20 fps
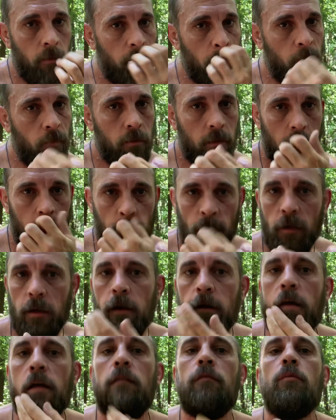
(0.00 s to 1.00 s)
I got gray
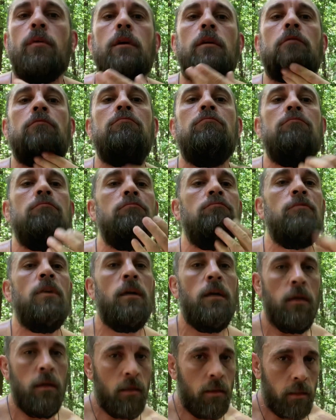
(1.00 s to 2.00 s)
hair everywhere.
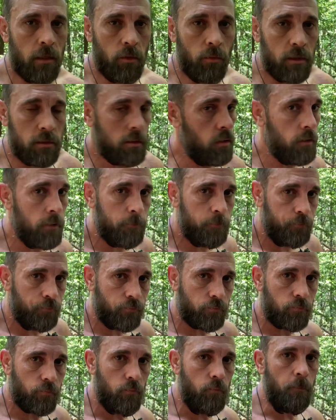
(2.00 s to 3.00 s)
Anyways,
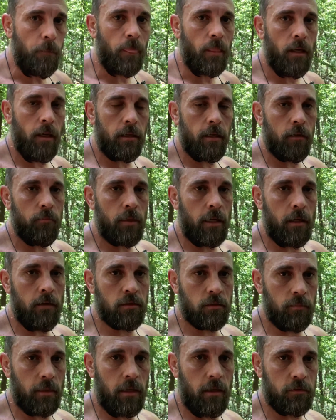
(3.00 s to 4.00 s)
I got
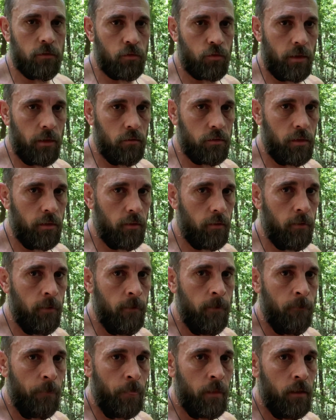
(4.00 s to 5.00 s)
miles and miles of trails here
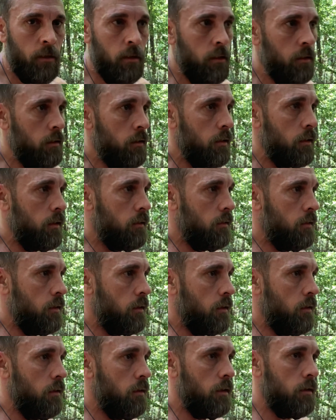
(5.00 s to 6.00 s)
in the
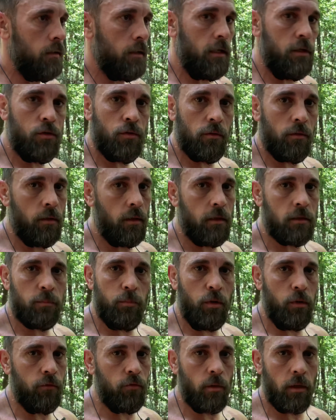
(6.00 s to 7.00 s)
uh, in nature. It's
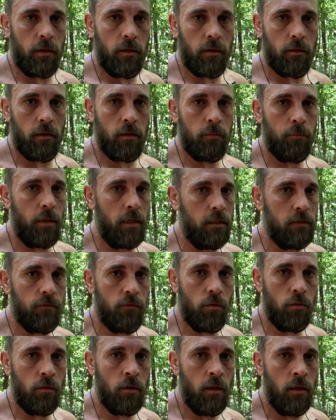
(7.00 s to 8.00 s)
beautiful out here,
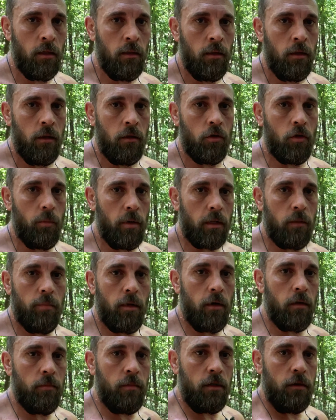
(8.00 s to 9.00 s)
peaceful. Nobody
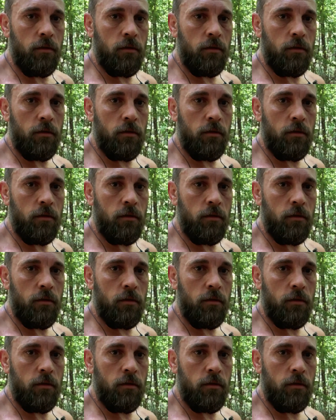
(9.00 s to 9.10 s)
bothered me.